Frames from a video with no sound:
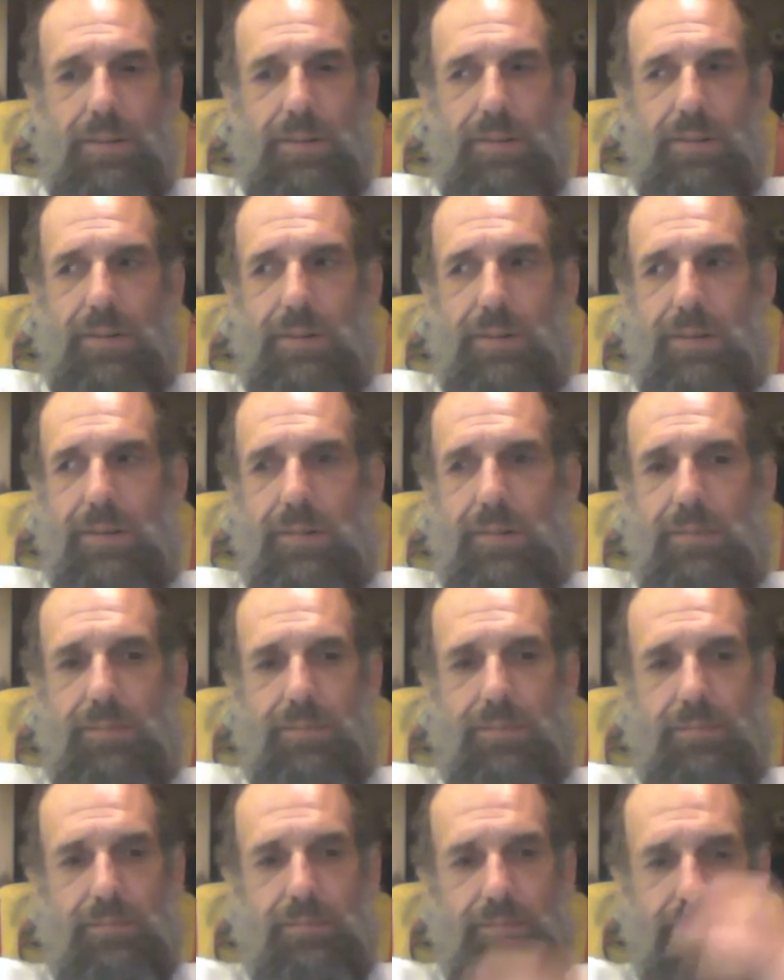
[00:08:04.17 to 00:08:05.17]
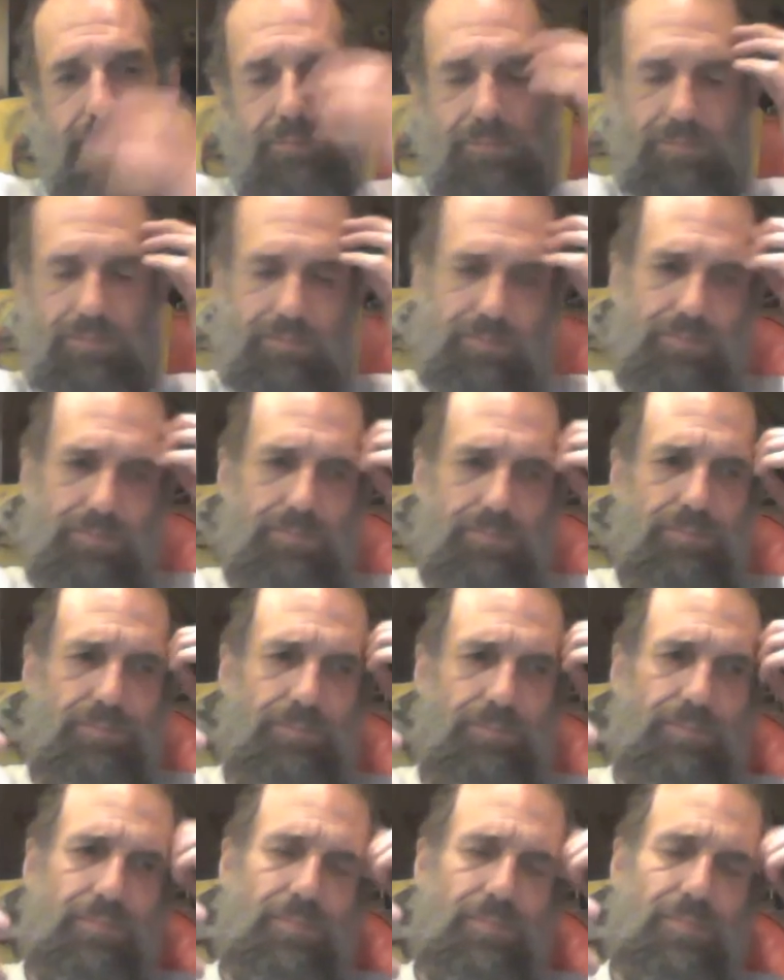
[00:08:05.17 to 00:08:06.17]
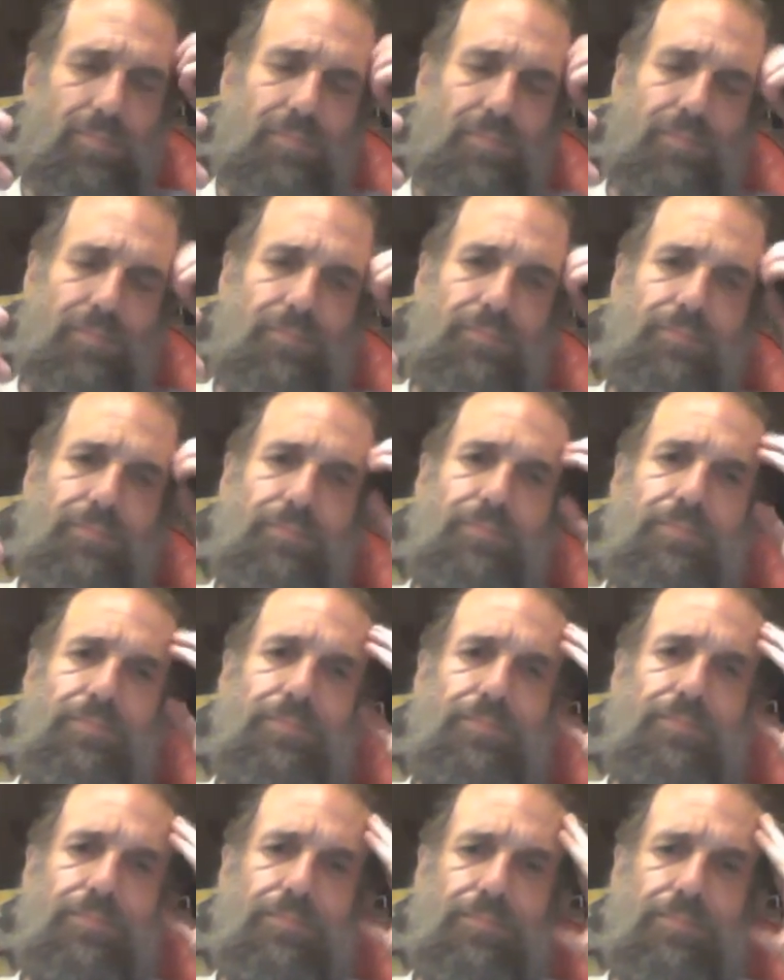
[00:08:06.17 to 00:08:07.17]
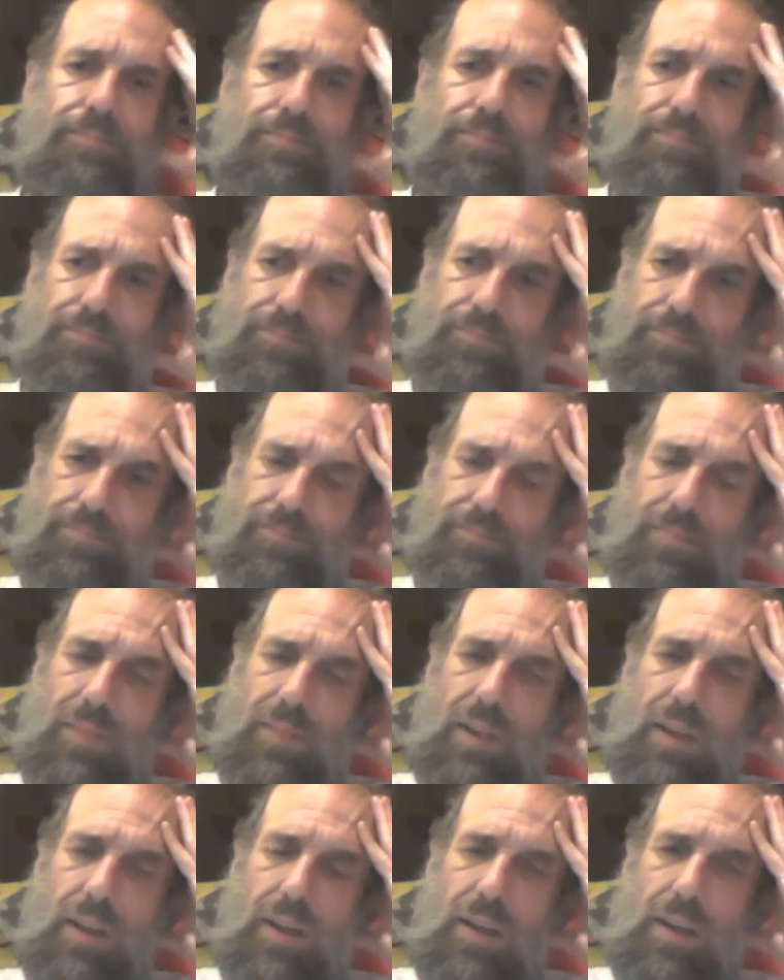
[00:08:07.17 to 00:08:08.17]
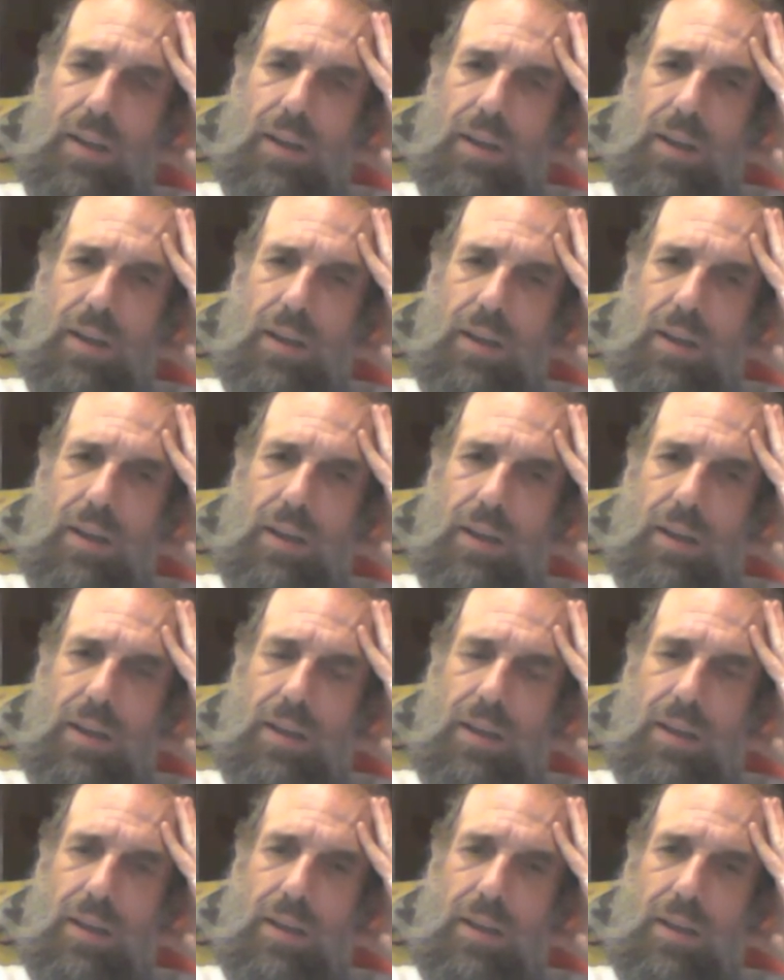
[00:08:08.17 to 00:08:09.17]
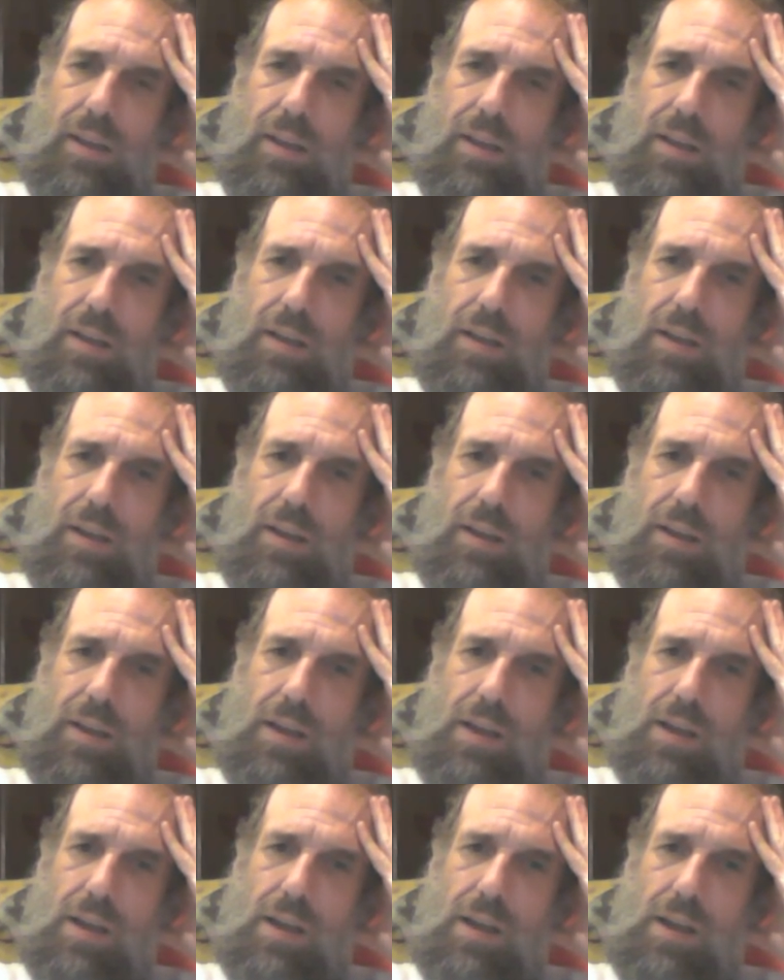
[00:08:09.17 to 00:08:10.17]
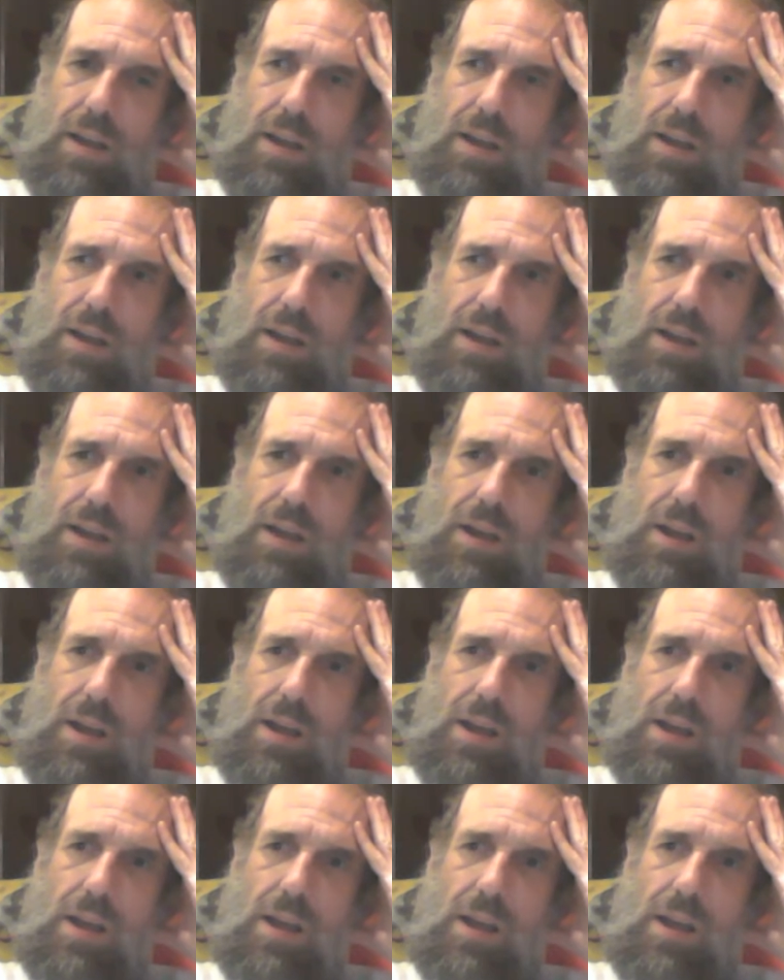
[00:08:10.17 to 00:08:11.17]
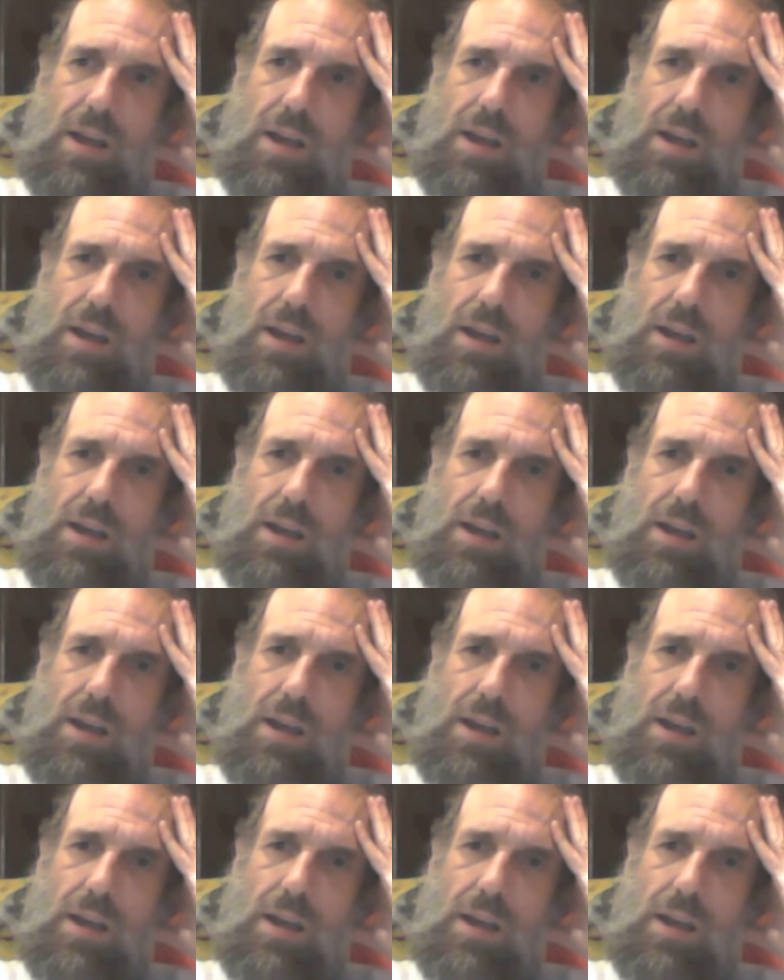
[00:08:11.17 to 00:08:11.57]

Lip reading: (silence)